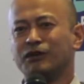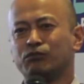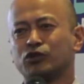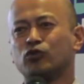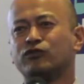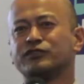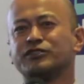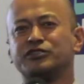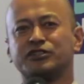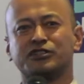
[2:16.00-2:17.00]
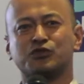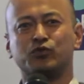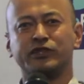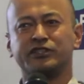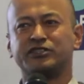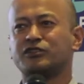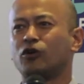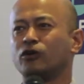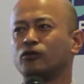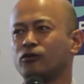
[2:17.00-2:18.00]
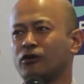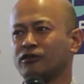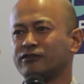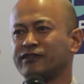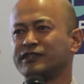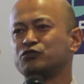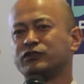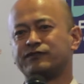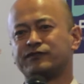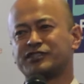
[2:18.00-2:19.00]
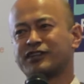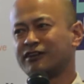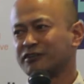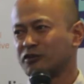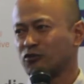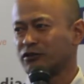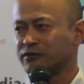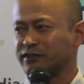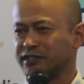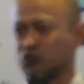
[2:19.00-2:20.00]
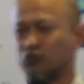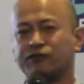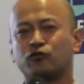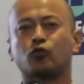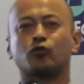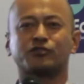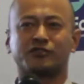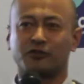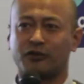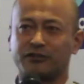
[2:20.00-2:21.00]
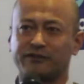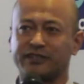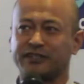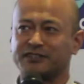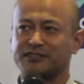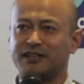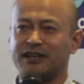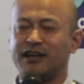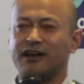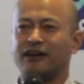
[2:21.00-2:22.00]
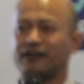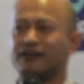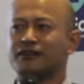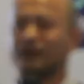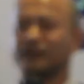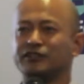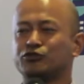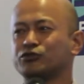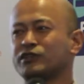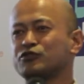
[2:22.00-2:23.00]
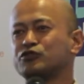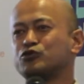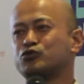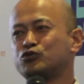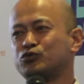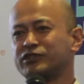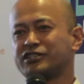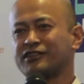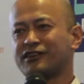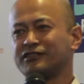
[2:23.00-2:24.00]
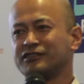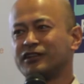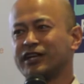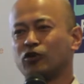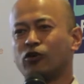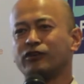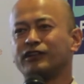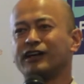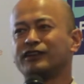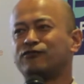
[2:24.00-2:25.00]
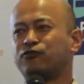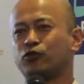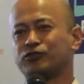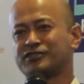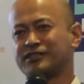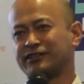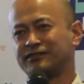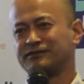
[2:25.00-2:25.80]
But over the years, we did a lot of things. We've started a lot of things. We've closed a lot of things. In 2002, we started an online photo site,